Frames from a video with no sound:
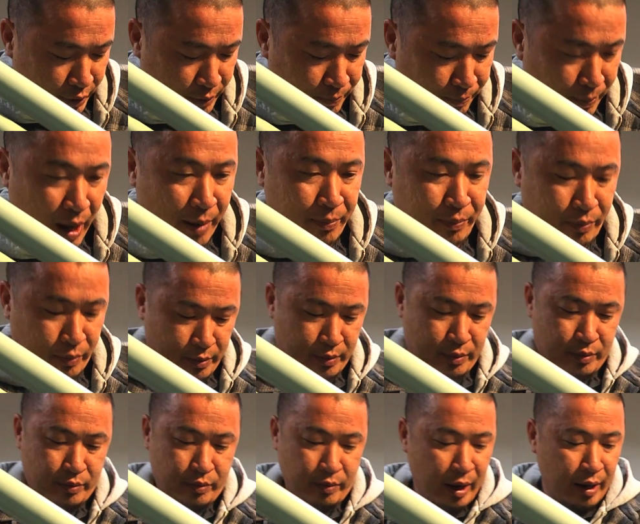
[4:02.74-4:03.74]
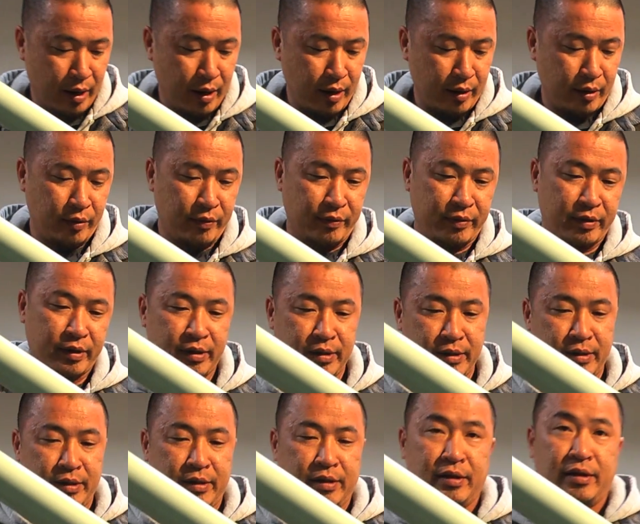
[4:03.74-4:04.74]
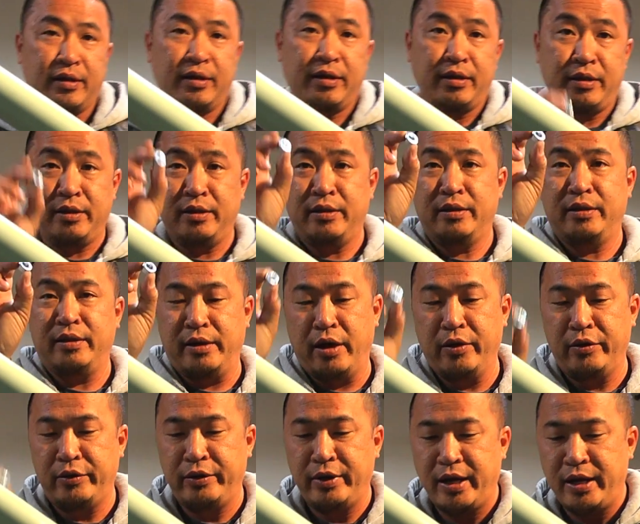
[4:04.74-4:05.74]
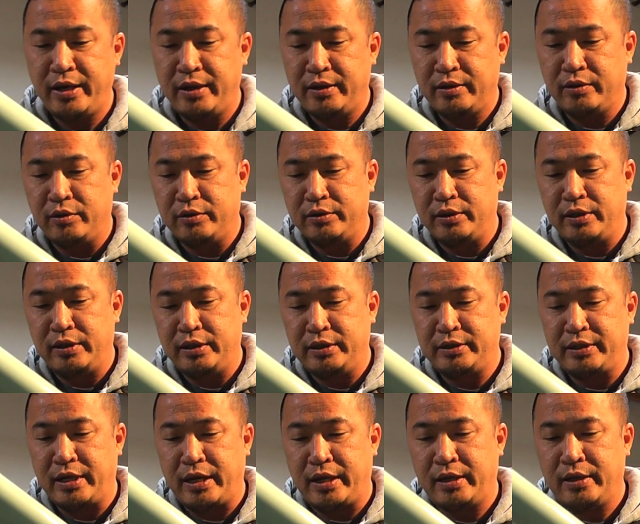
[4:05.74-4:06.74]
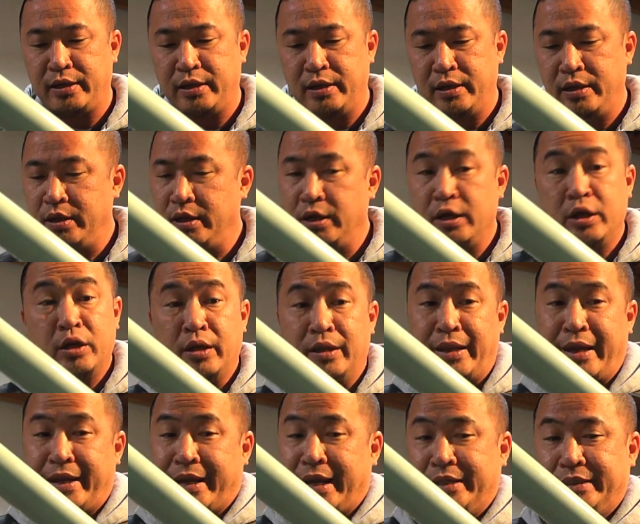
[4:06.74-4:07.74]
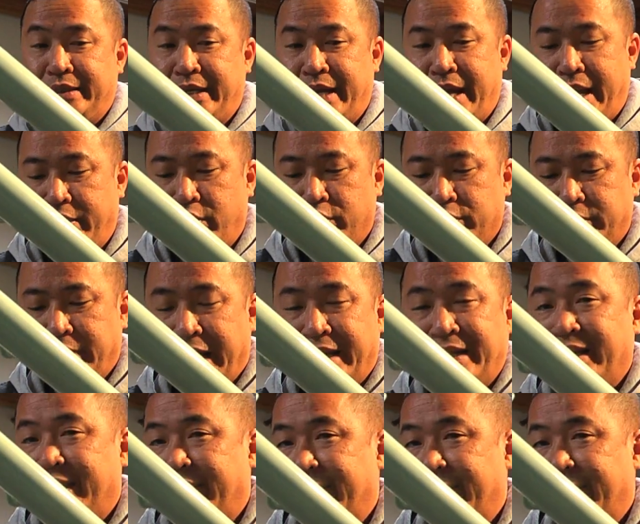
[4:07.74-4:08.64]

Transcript: just pop right on over. The other nut goes on this side. Like I said, I don't tighten